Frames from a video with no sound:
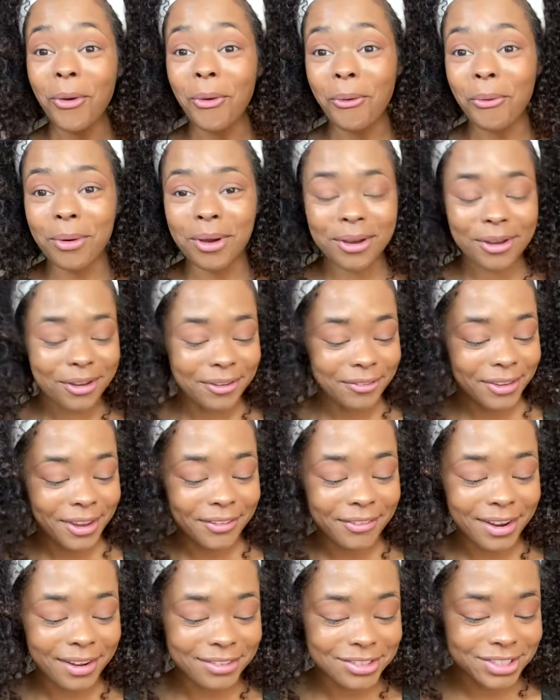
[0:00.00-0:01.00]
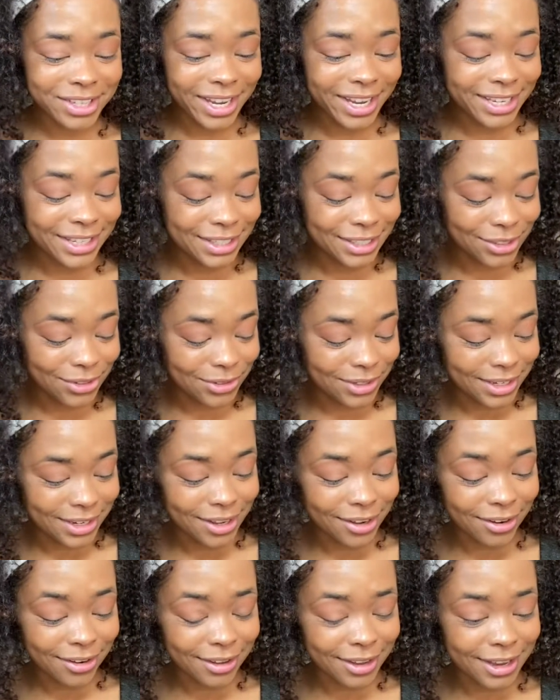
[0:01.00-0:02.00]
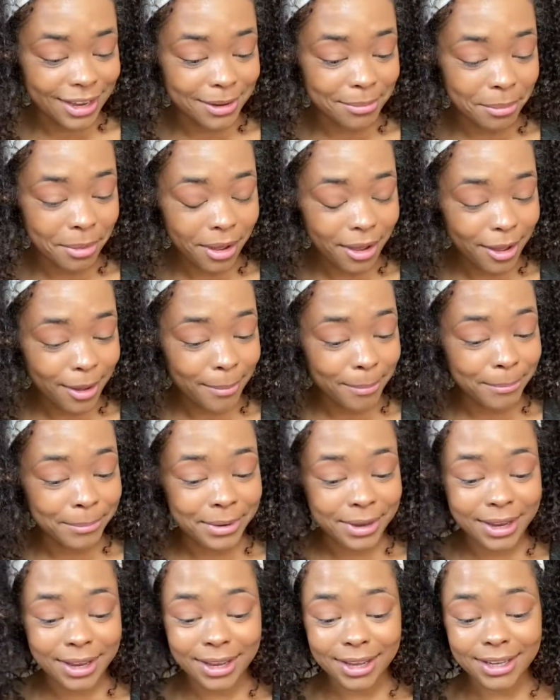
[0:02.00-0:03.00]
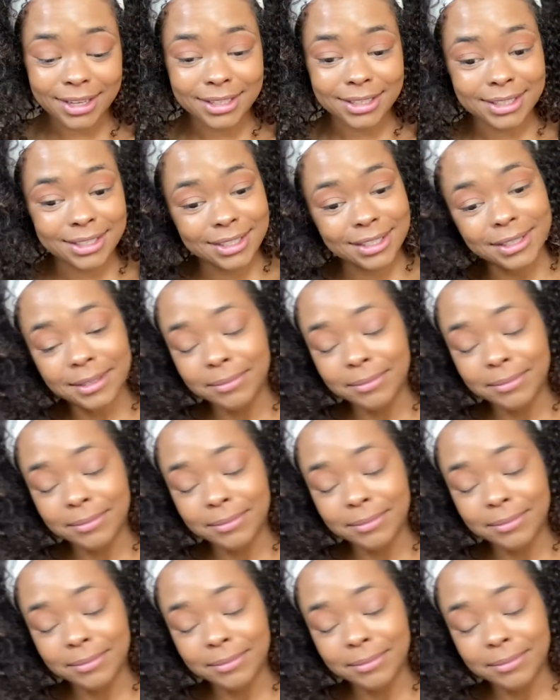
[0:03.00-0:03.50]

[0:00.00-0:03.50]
Woo, if you ever have a chance, you need to go look him up, because,